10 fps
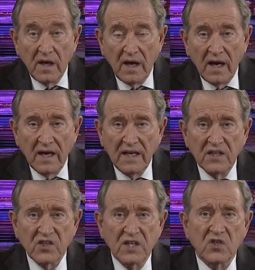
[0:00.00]
And he
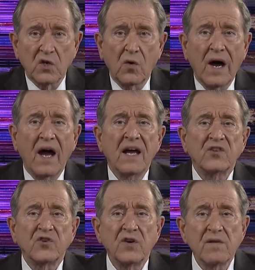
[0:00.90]
said, So I
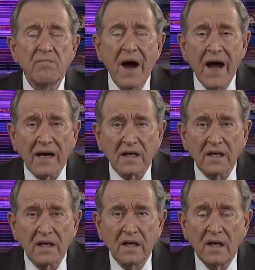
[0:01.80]
answered him back,
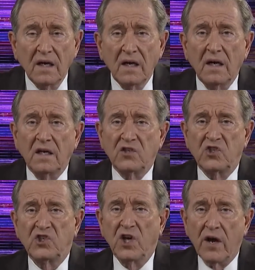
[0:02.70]

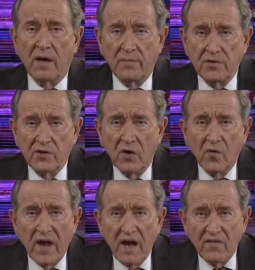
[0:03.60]
Shut up. You don't
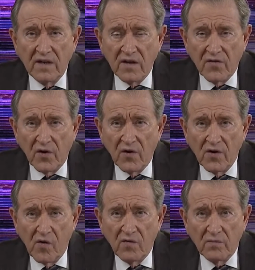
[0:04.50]
have any authority
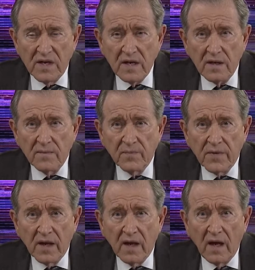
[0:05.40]
over me.
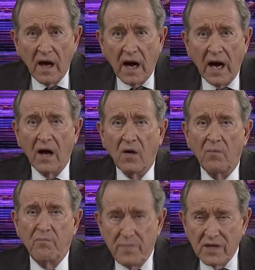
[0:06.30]
I'll
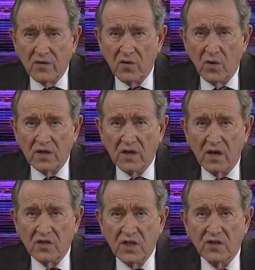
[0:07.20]
build what
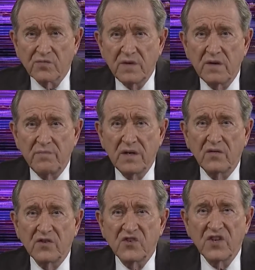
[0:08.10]
God tells me to build.
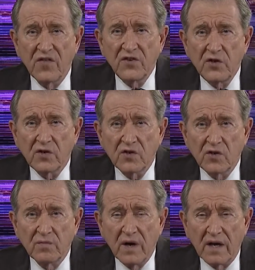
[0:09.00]
There's nothing you can do
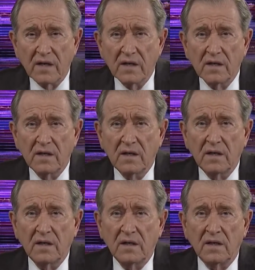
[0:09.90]
about it.
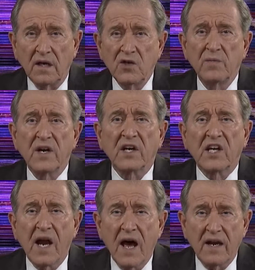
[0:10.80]
Now you better
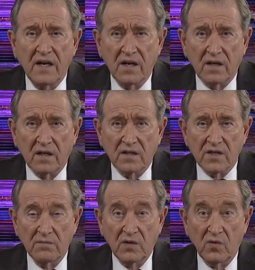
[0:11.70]
get out of here because
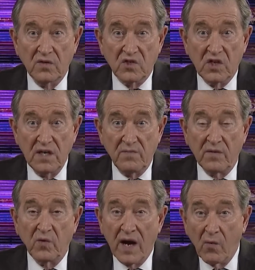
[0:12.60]
I'm going to sleep.
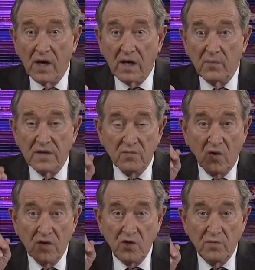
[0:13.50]
And when I wake up in the
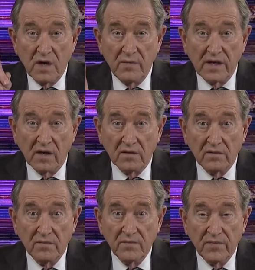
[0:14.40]
morning, you better be gone.
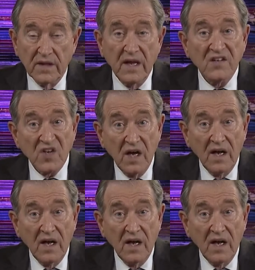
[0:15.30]
That's,